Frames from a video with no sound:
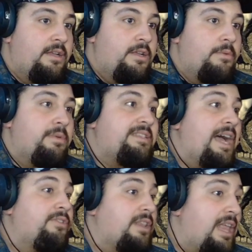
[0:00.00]
But
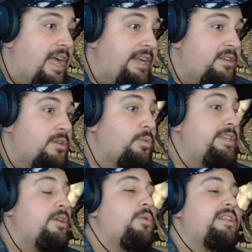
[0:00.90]
down the line, we
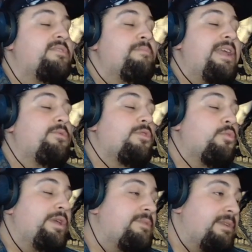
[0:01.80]
know it's made with
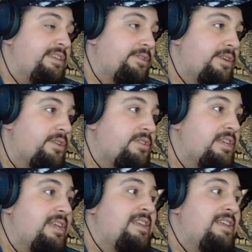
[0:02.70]
weak materials.